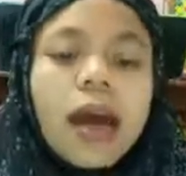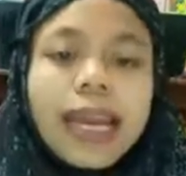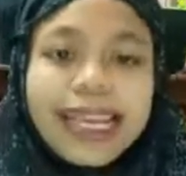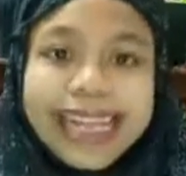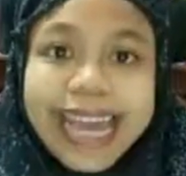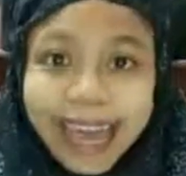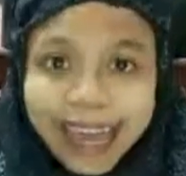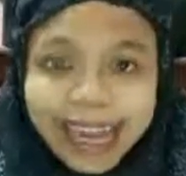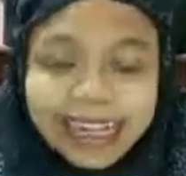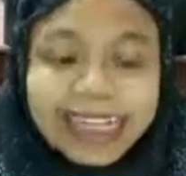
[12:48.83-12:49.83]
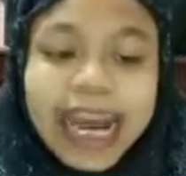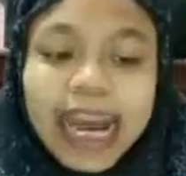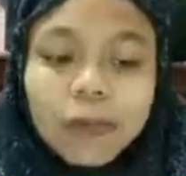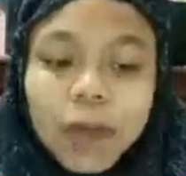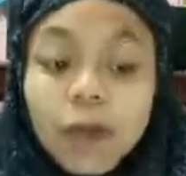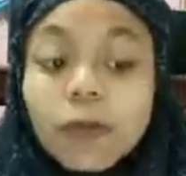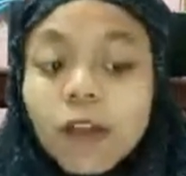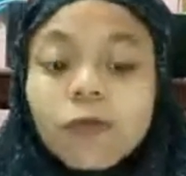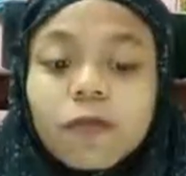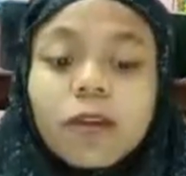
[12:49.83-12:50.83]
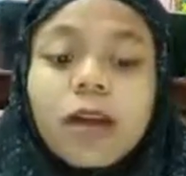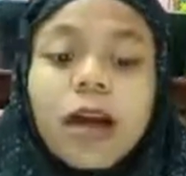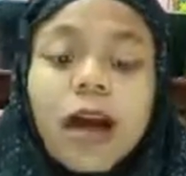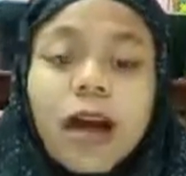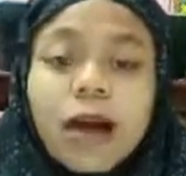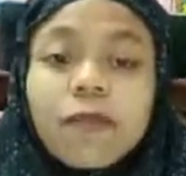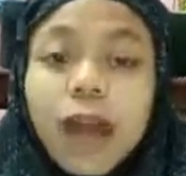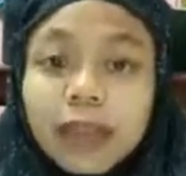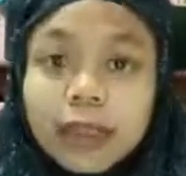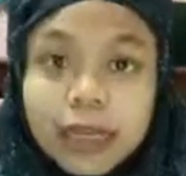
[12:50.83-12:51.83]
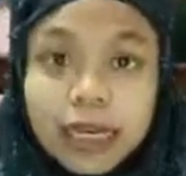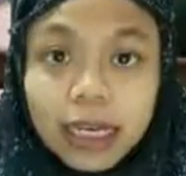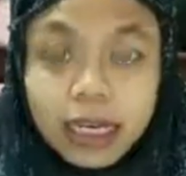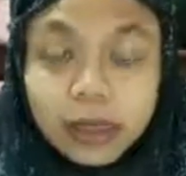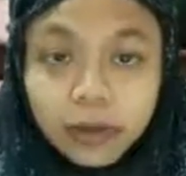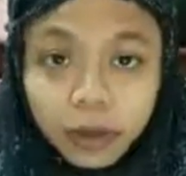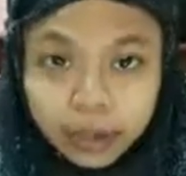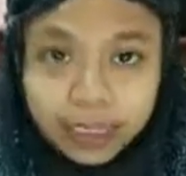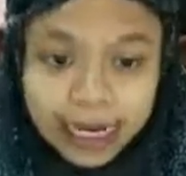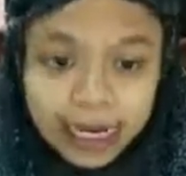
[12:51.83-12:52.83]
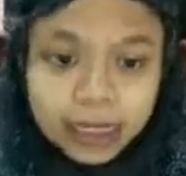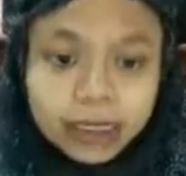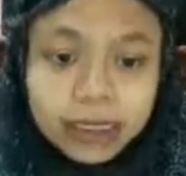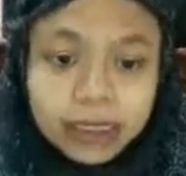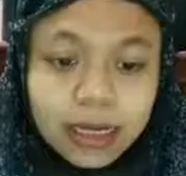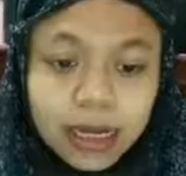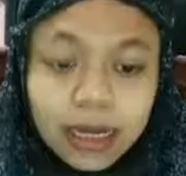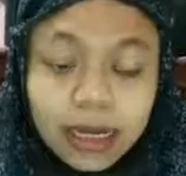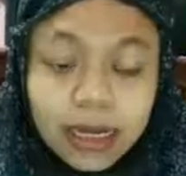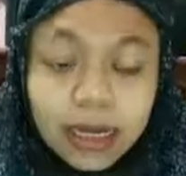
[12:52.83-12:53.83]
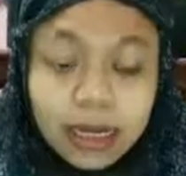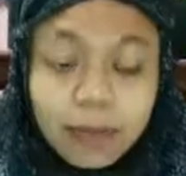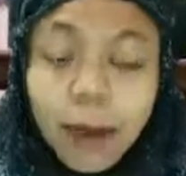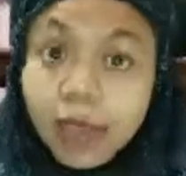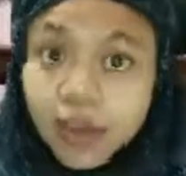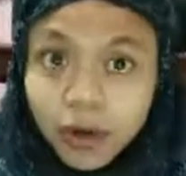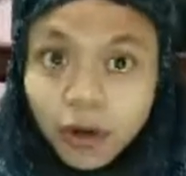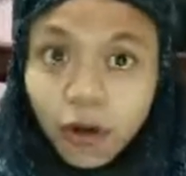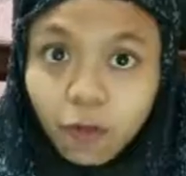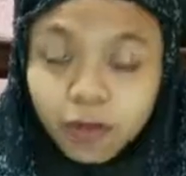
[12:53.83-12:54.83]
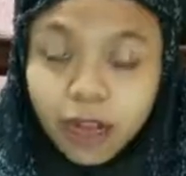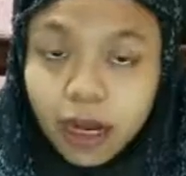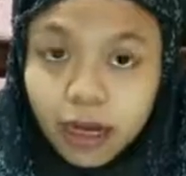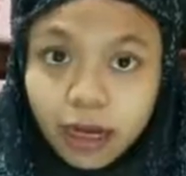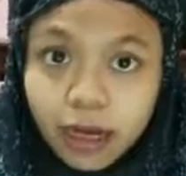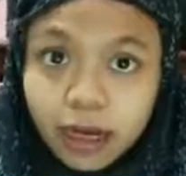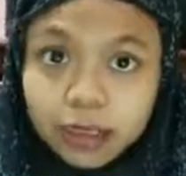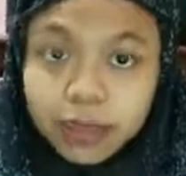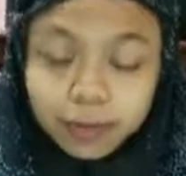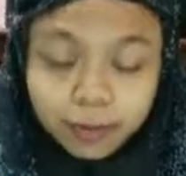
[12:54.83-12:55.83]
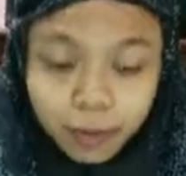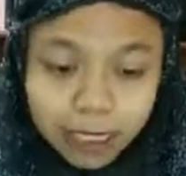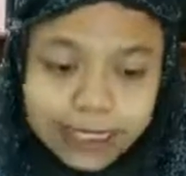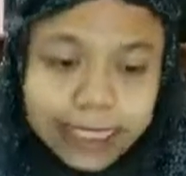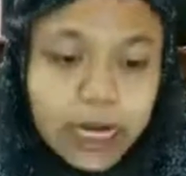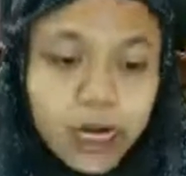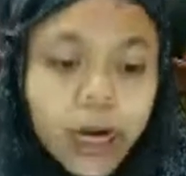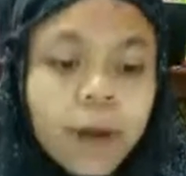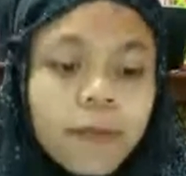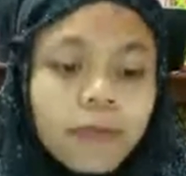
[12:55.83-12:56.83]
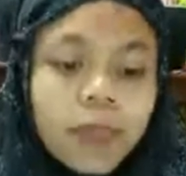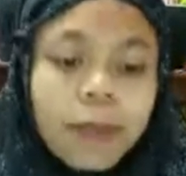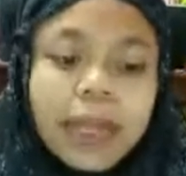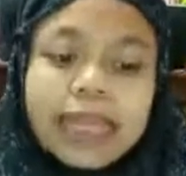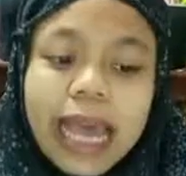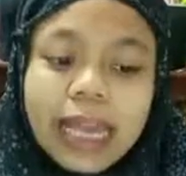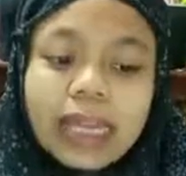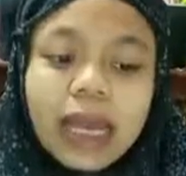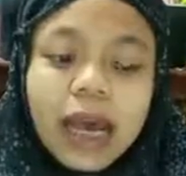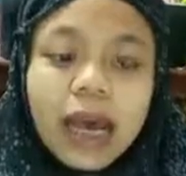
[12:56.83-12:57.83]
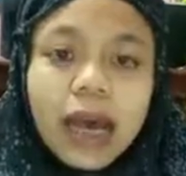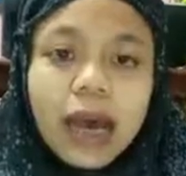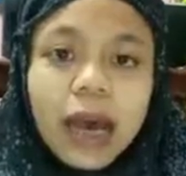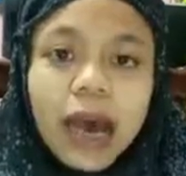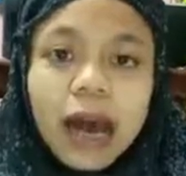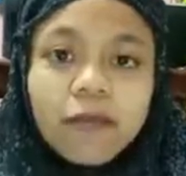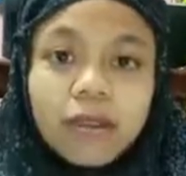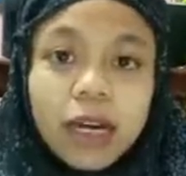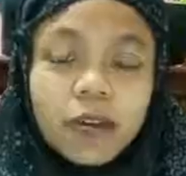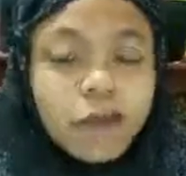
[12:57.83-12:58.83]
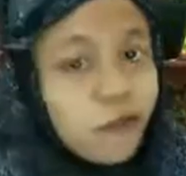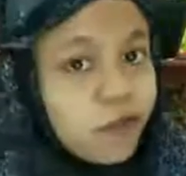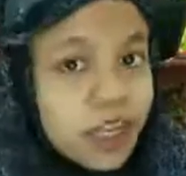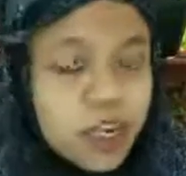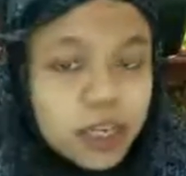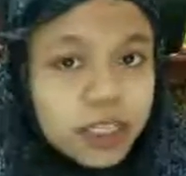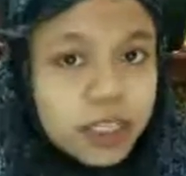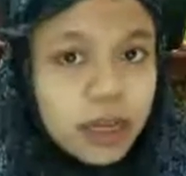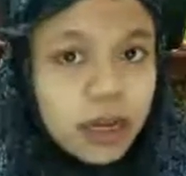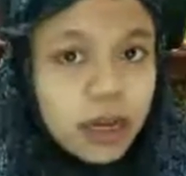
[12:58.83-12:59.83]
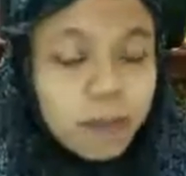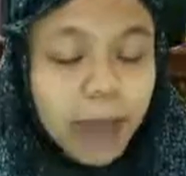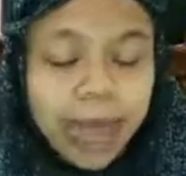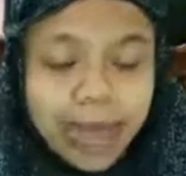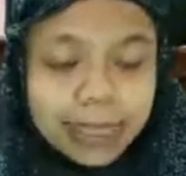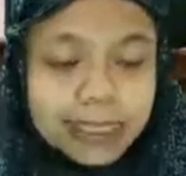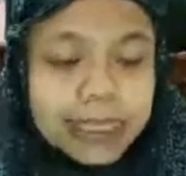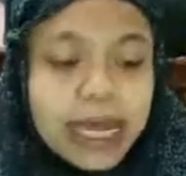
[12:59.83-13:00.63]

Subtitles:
In the end, Beowulf finally could kill the mother of the monster, but then after 50 years passed,